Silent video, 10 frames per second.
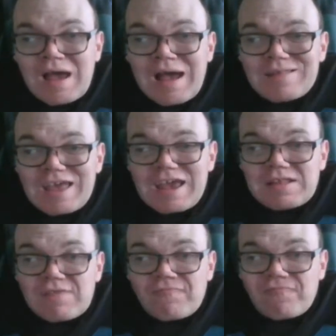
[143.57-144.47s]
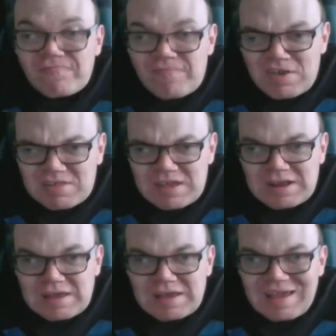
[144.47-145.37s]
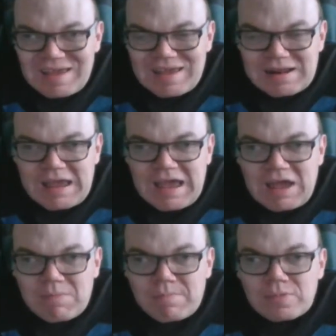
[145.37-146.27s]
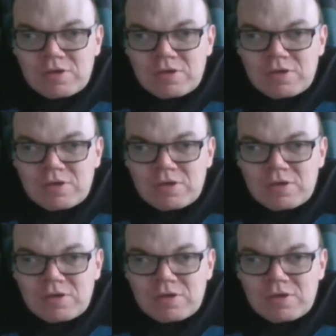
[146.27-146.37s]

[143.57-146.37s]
I'd say the fight scene in